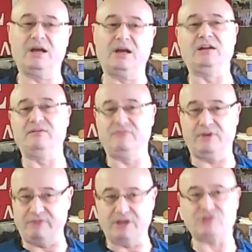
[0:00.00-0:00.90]
And
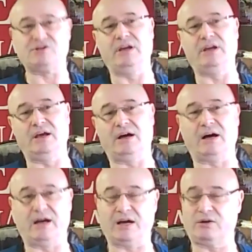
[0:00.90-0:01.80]
eventually,
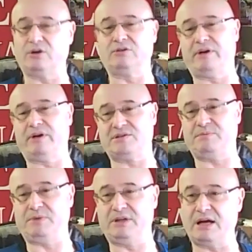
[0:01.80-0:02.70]
I, I got the
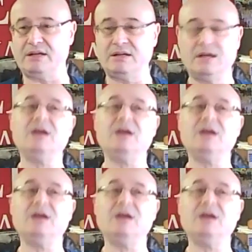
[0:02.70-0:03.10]
recipe done.